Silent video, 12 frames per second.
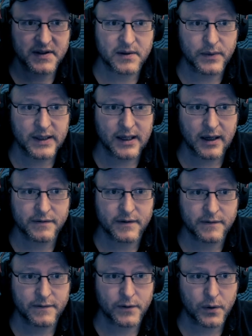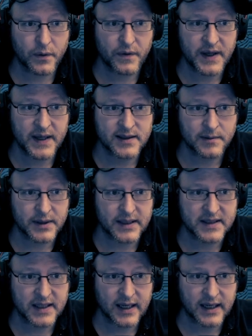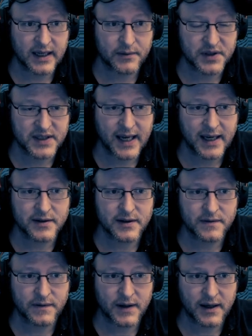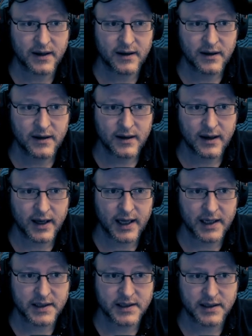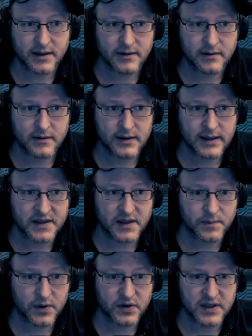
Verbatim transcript: that we love for this ability here, which gains us fear and lets us push a